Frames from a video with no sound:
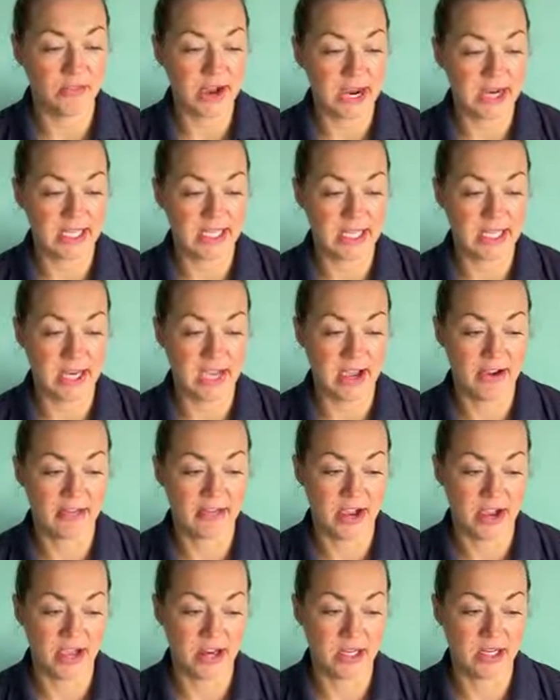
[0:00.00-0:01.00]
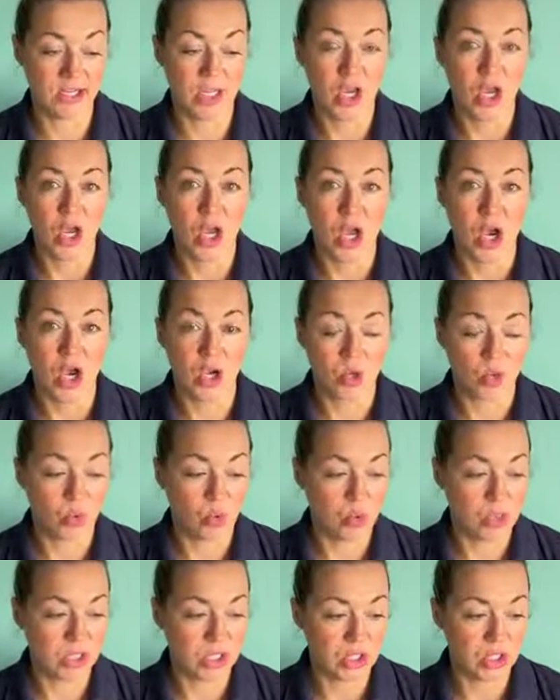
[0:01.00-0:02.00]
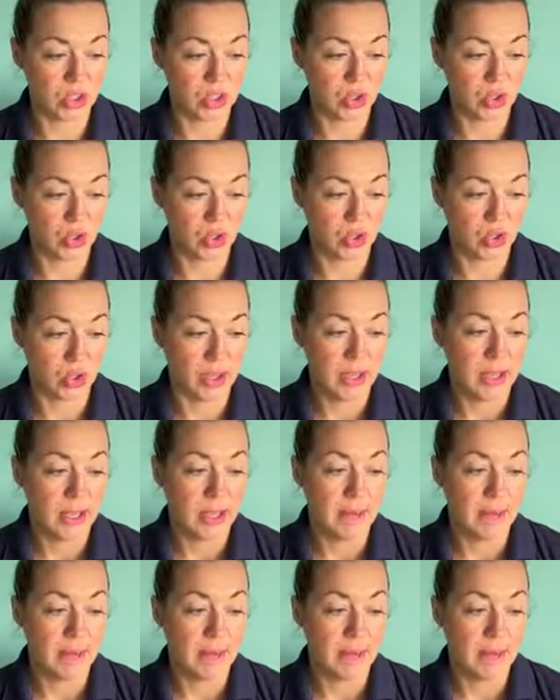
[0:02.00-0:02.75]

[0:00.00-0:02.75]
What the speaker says: vaccinia virus according to